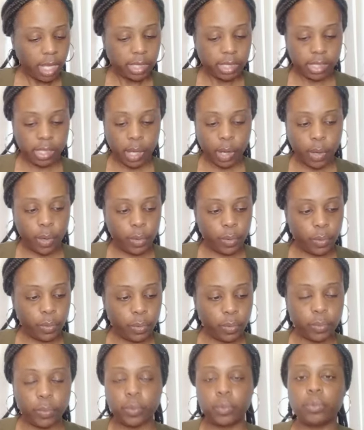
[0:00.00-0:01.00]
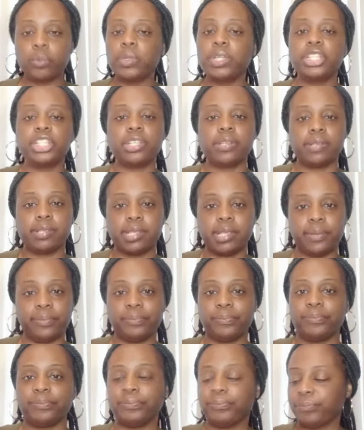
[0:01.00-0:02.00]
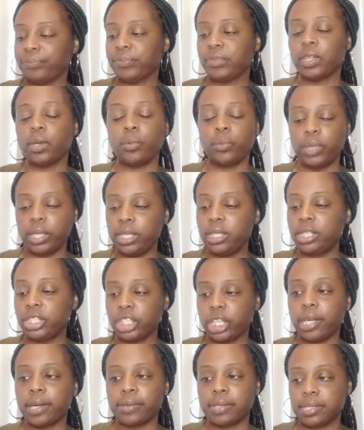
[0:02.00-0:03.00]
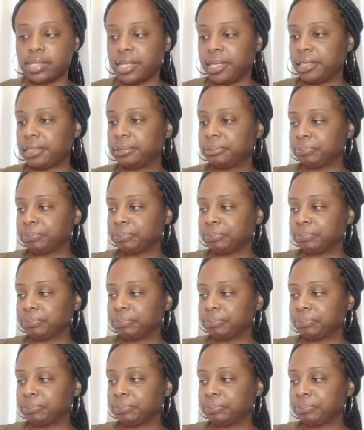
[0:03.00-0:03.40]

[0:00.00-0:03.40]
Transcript: So we shall see. We shall see.